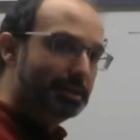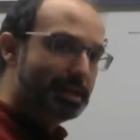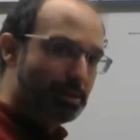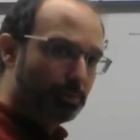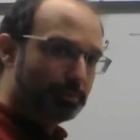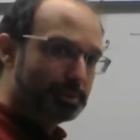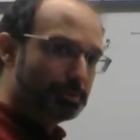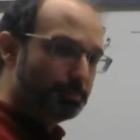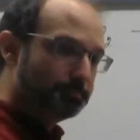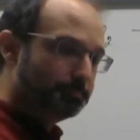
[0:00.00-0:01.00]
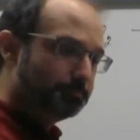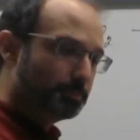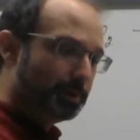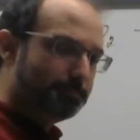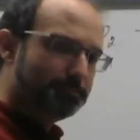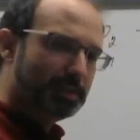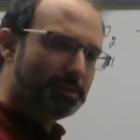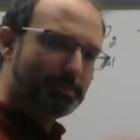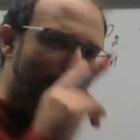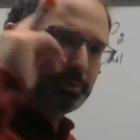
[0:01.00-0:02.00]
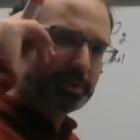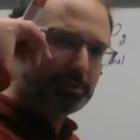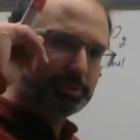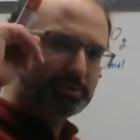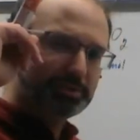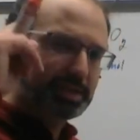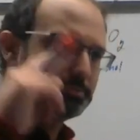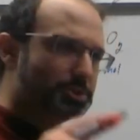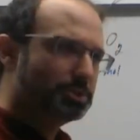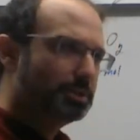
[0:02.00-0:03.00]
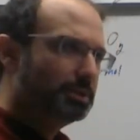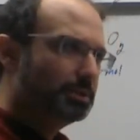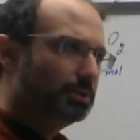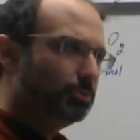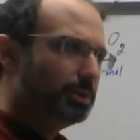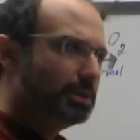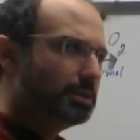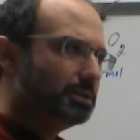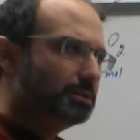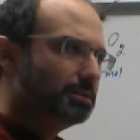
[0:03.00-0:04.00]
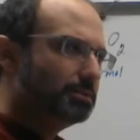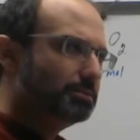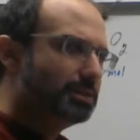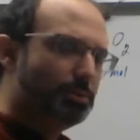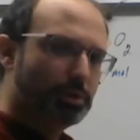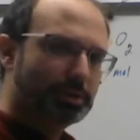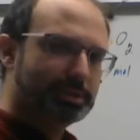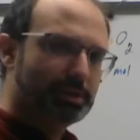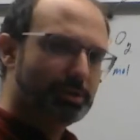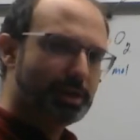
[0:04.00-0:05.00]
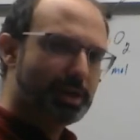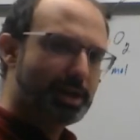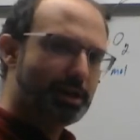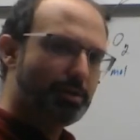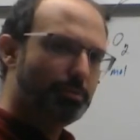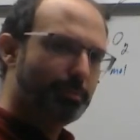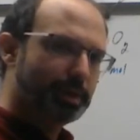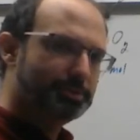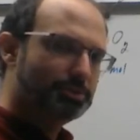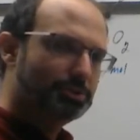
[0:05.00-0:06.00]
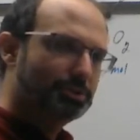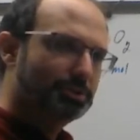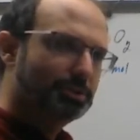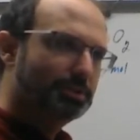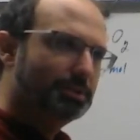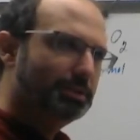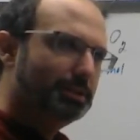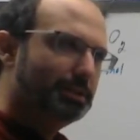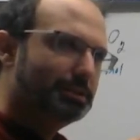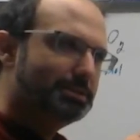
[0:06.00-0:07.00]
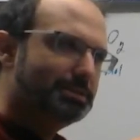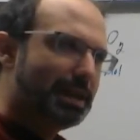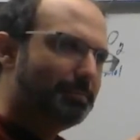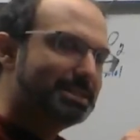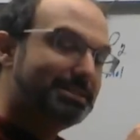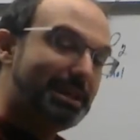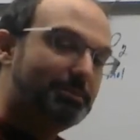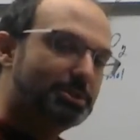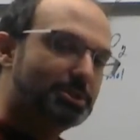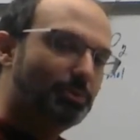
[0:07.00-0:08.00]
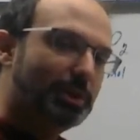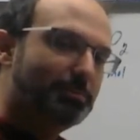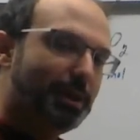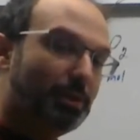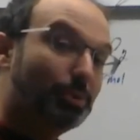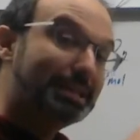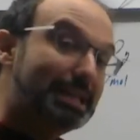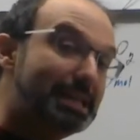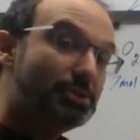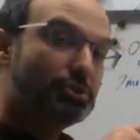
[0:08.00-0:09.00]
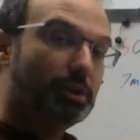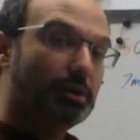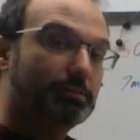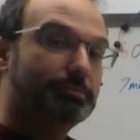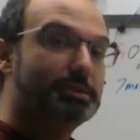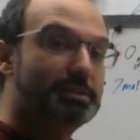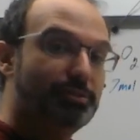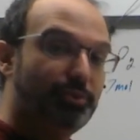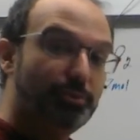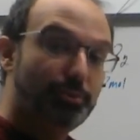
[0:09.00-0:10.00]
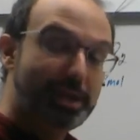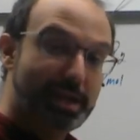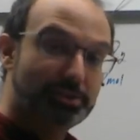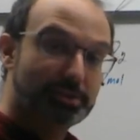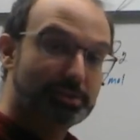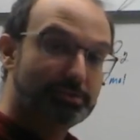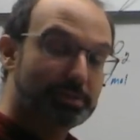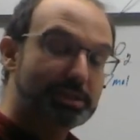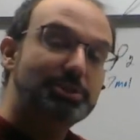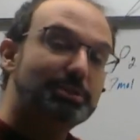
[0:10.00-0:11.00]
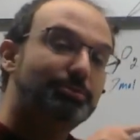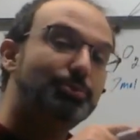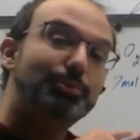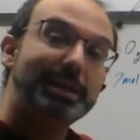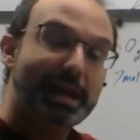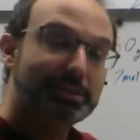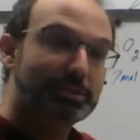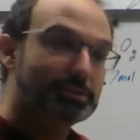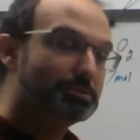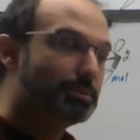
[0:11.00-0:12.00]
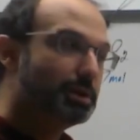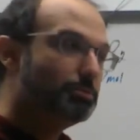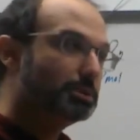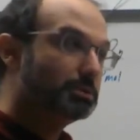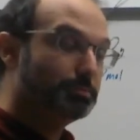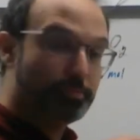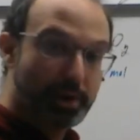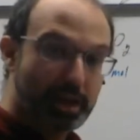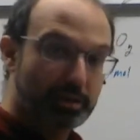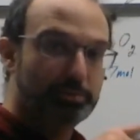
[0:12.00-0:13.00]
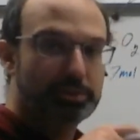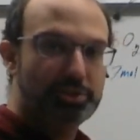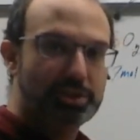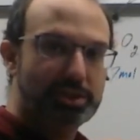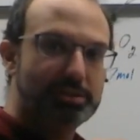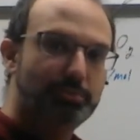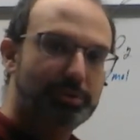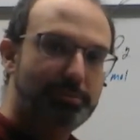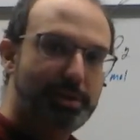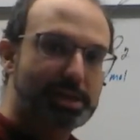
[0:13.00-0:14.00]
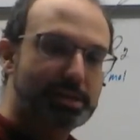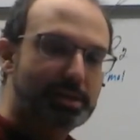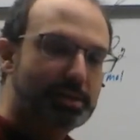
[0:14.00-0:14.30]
Now what do we do? Well, think about what we did with the sandwich. We then worked out how many sandwiches we could make with each of the different reagents, with each of the different reactants, right? With the bread, with the cheese, and with the meat.